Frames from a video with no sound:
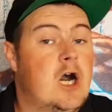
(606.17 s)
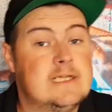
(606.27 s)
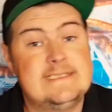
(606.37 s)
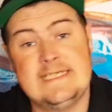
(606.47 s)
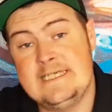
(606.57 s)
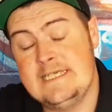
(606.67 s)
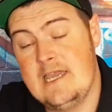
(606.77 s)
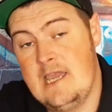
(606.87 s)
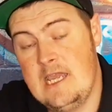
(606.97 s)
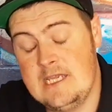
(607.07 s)

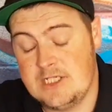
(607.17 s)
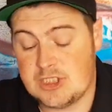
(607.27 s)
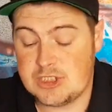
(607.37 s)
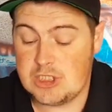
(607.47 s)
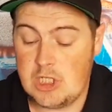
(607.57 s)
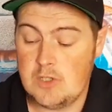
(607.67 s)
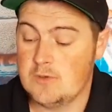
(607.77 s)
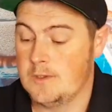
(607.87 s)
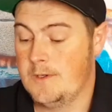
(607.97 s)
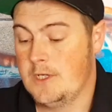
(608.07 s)
RDA.
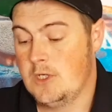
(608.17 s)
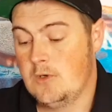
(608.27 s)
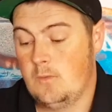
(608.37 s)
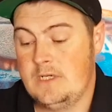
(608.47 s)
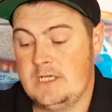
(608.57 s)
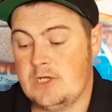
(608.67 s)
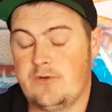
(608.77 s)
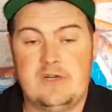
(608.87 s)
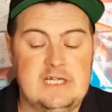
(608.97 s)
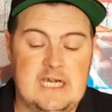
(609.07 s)
So we
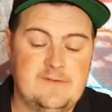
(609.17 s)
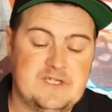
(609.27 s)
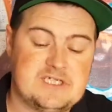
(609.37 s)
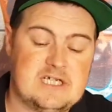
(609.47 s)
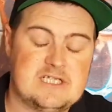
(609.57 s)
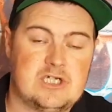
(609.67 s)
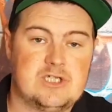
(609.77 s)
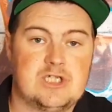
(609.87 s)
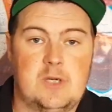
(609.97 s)
currently have it sat on